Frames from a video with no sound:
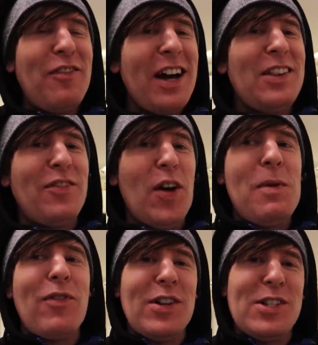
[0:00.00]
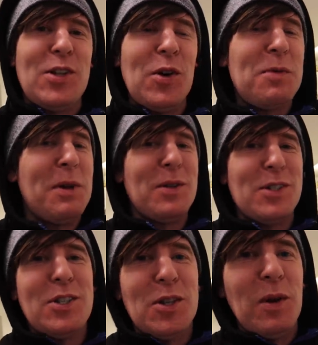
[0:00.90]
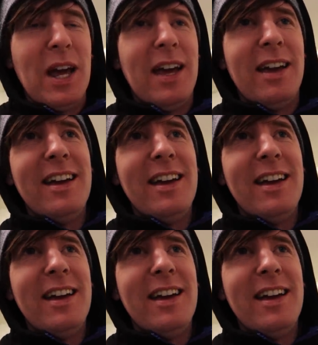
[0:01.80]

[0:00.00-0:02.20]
find the phone before it sunk, but I was just too late.